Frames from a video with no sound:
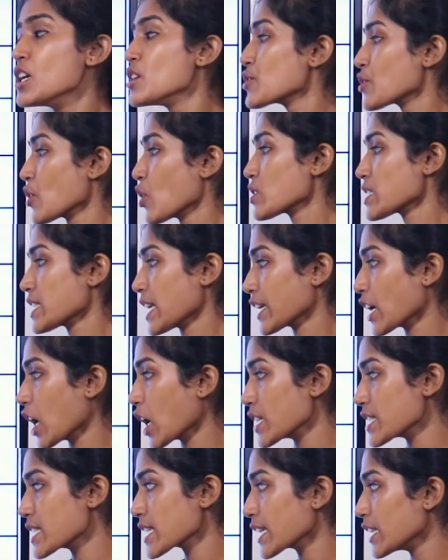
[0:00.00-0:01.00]
So,
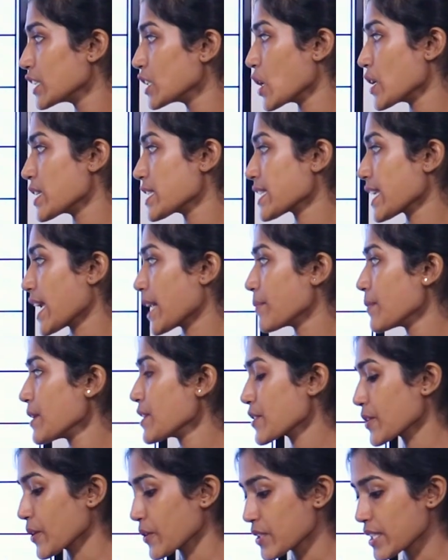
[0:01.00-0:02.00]
psychological noise can be
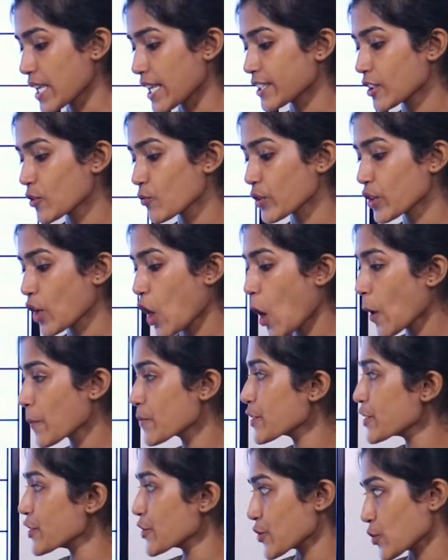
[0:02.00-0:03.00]
associated with
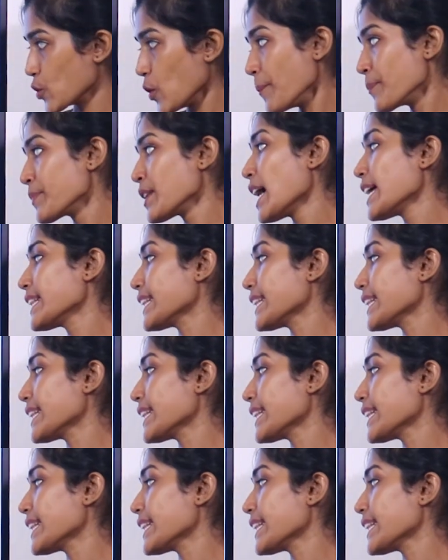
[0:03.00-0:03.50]
option 2,